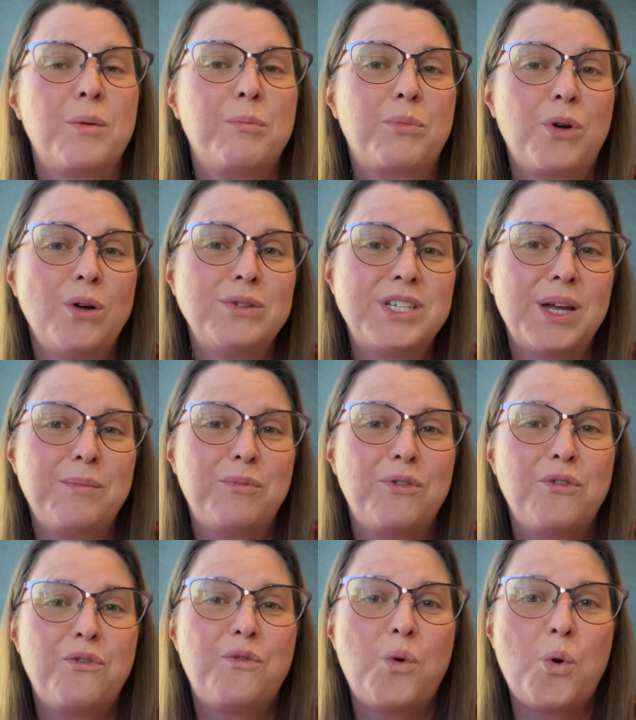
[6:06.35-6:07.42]
Pro tip
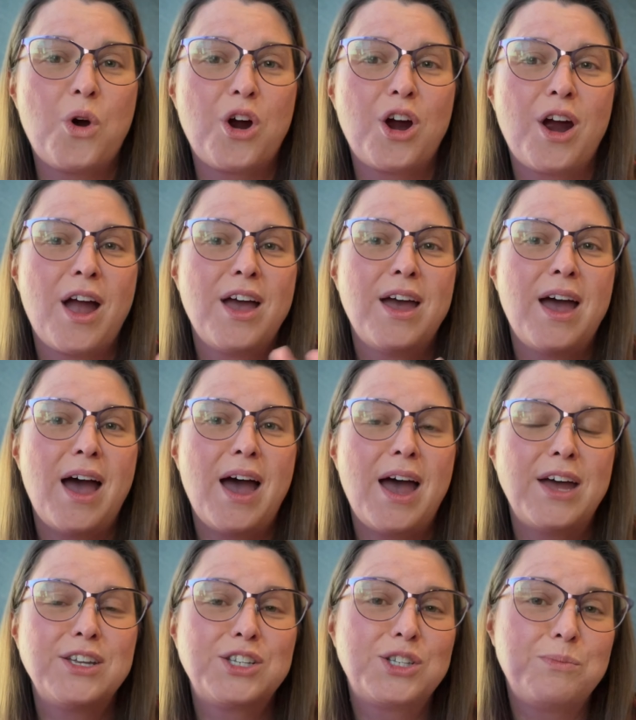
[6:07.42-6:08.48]
for
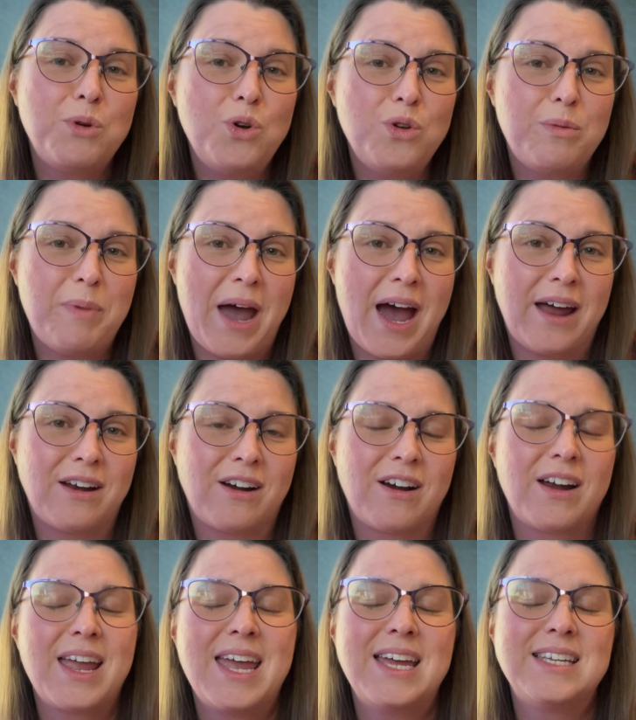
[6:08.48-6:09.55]
smooth
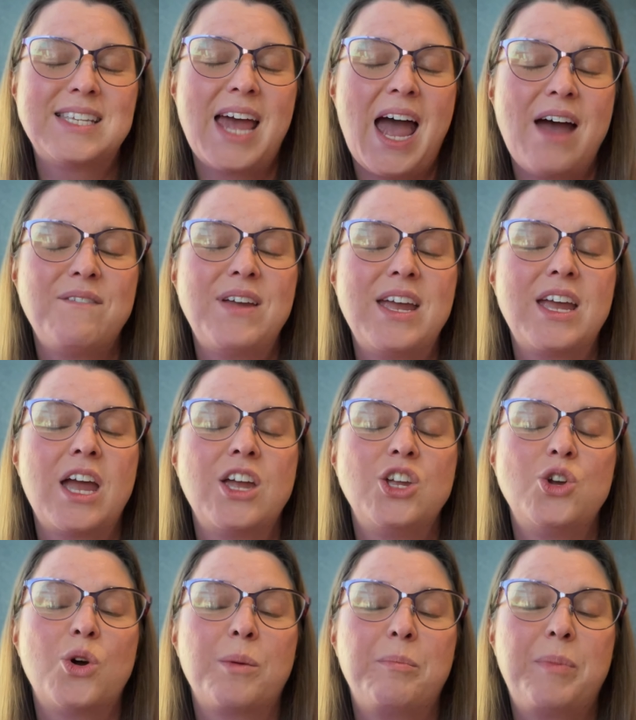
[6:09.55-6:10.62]
batter is having
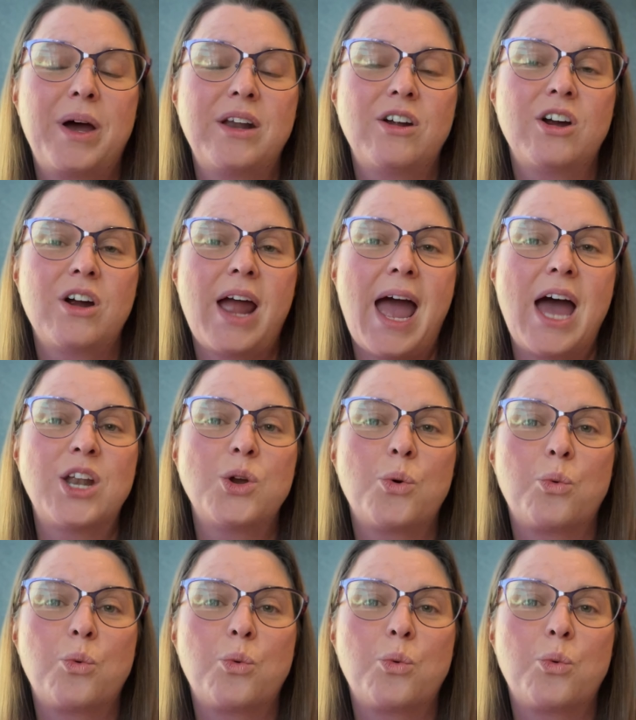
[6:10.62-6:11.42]
your butter at